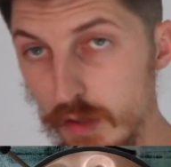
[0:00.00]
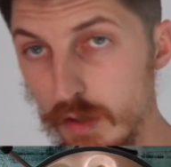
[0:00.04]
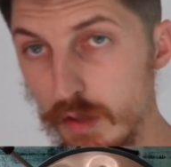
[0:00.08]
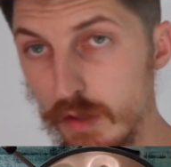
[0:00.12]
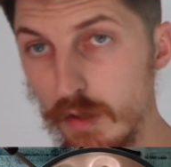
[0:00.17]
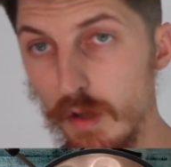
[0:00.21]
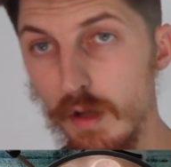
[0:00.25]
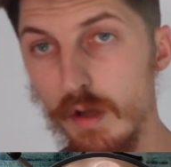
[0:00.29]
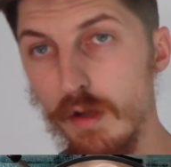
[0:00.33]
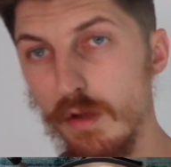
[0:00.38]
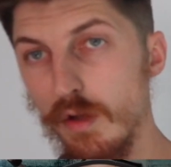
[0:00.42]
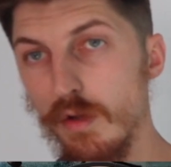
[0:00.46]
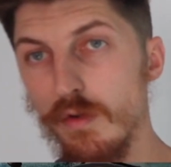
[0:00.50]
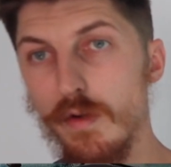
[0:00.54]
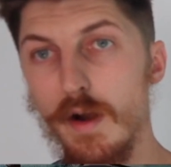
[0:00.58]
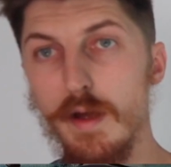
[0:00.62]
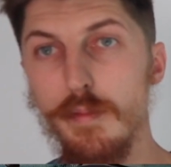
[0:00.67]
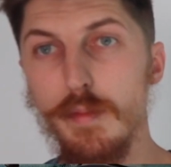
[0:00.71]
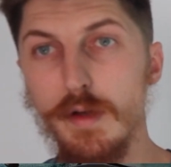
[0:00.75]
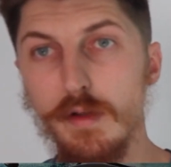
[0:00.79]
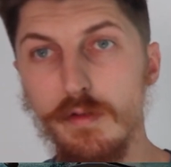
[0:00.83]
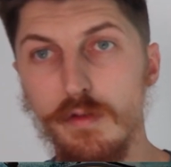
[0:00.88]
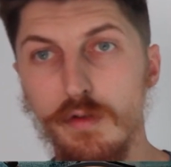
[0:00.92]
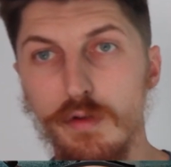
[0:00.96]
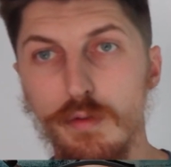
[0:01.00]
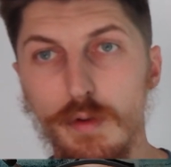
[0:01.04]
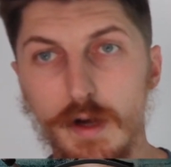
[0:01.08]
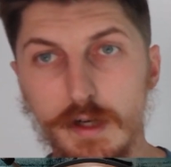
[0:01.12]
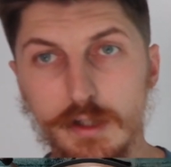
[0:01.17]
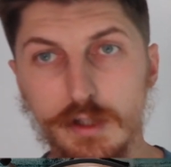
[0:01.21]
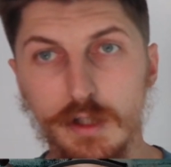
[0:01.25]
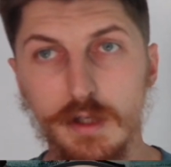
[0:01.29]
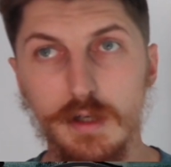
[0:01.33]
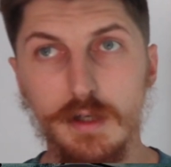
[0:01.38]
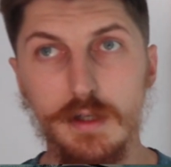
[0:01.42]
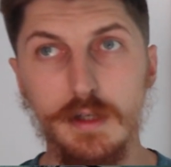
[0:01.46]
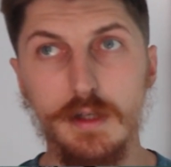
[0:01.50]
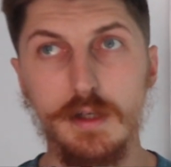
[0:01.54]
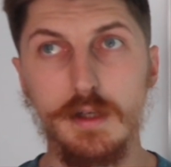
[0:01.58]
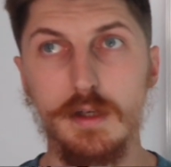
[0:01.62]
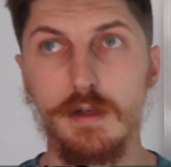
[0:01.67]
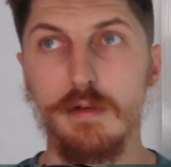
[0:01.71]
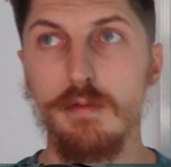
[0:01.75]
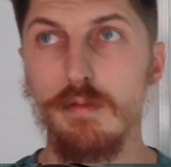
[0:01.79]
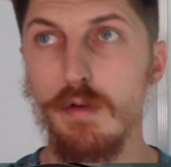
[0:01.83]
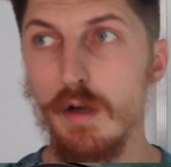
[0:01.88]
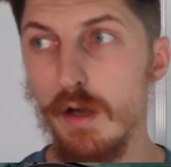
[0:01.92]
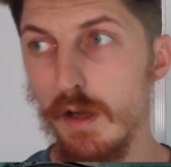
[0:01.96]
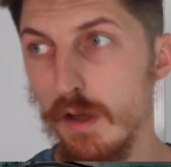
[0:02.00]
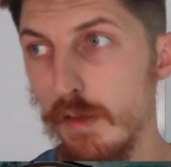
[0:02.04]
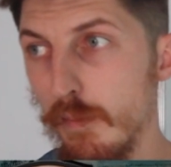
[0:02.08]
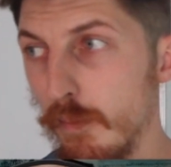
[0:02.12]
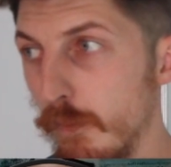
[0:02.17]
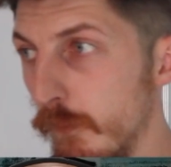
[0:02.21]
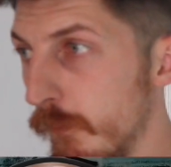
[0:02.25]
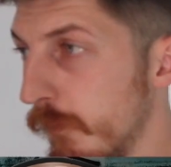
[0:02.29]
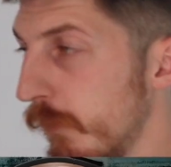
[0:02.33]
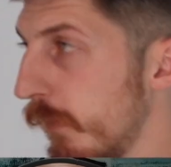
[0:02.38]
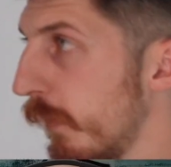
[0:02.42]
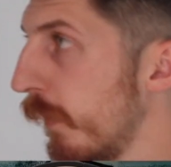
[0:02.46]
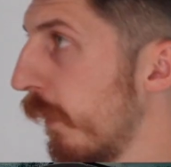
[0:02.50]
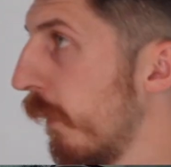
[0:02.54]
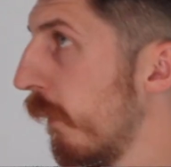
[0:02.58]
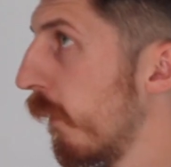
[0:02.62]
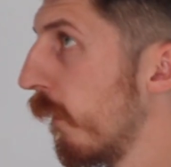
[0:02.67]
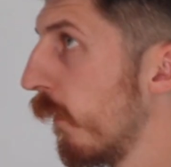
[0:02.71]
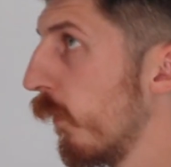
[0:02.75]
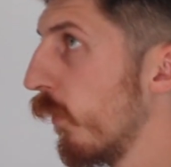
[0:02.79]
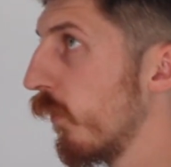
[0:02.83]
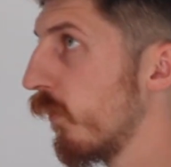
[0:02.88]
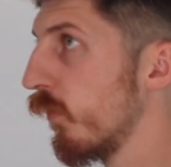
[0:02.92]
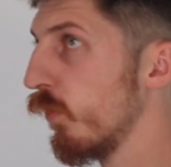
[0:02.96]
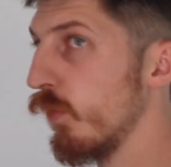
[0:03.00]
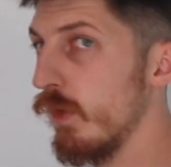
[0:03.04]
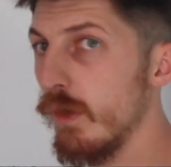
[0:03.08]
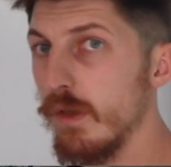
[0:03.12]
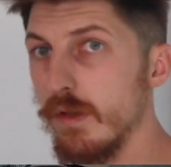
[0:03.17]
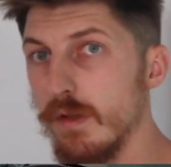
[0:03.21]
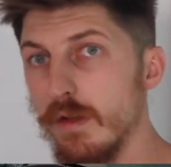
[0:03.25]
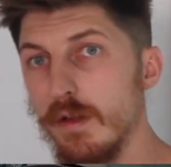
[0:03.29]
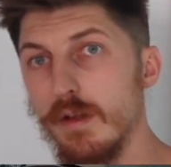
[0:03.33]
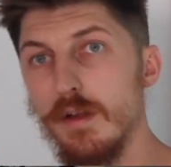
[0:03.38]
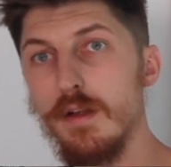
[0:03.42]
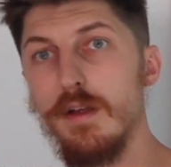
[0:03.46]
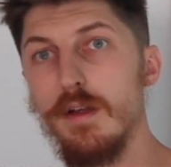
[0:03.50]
You're aiming to actually. What's the word?